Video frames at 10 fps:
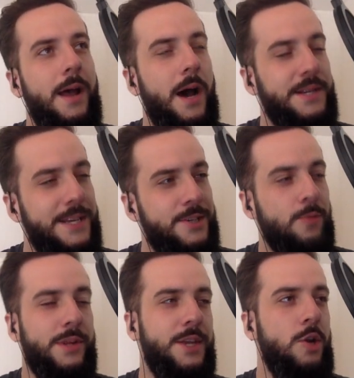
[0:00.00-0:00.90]

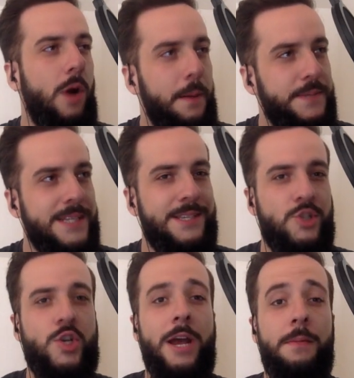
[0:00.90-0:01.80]
updates
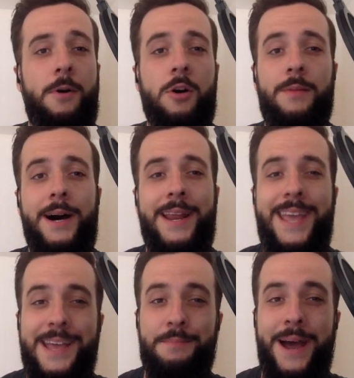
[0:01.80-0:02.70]
to Shadow Pokemon,
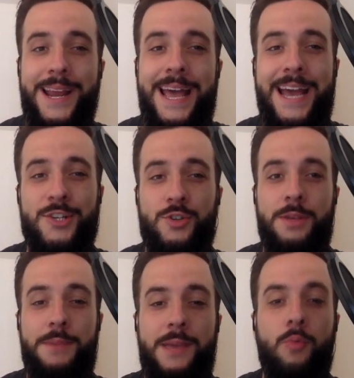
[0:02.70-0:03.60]
it might
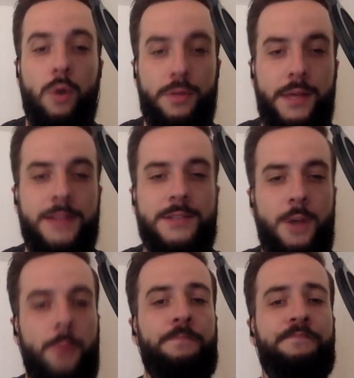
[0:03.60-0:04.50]
actually be worth it. So